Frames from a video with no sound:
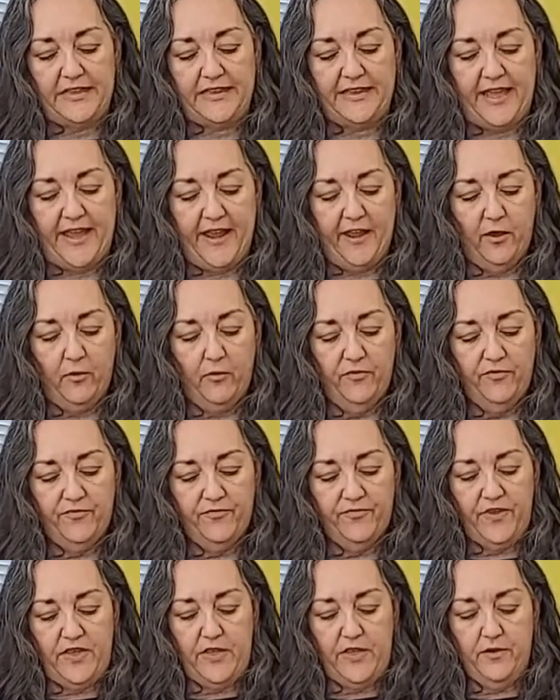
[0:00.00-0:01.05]
allow
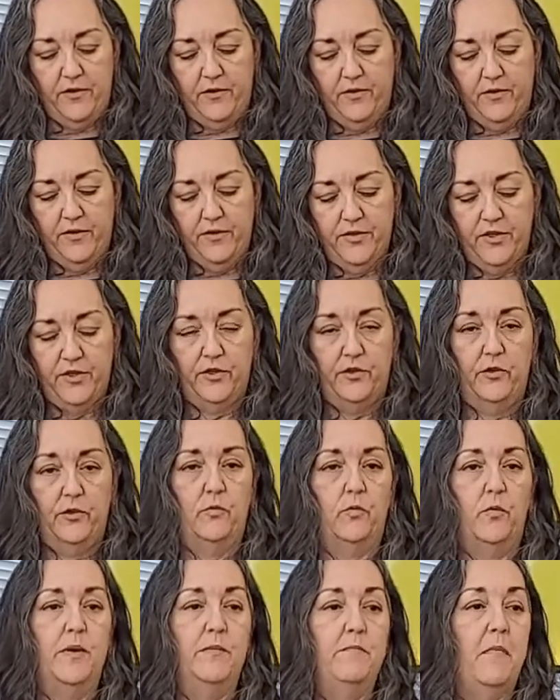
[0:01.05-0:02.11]
fear
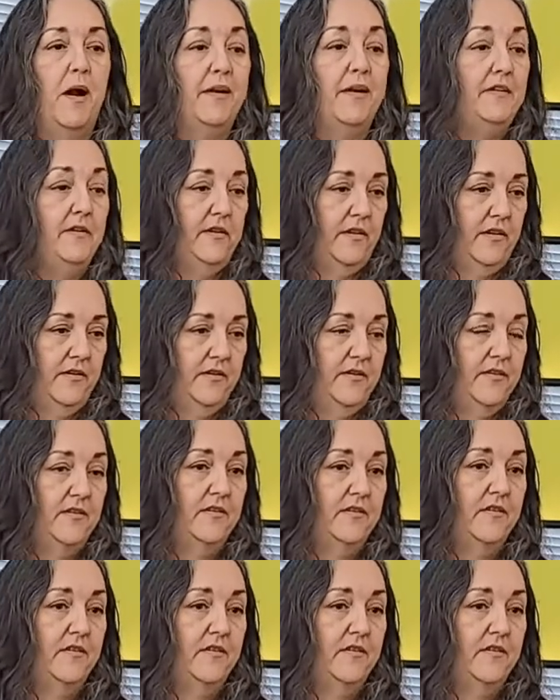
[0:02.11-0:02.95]
to remind us